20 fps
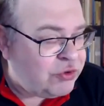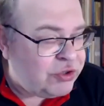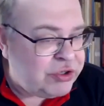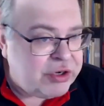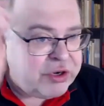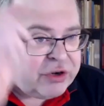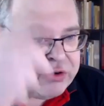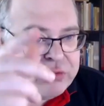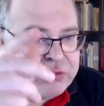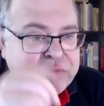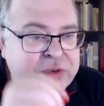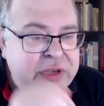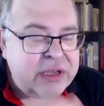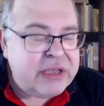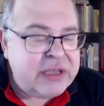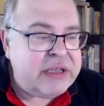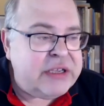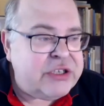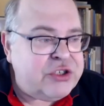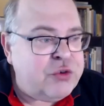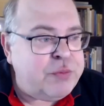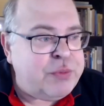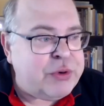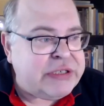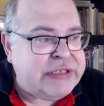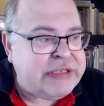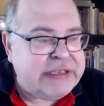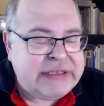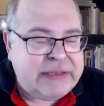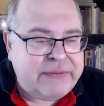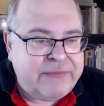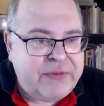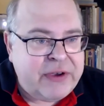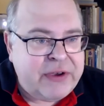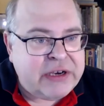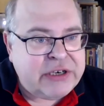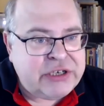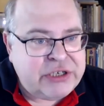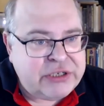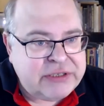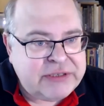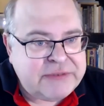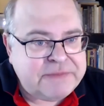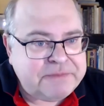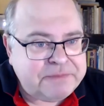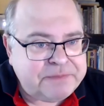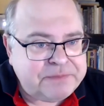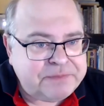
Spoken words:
include super system functions.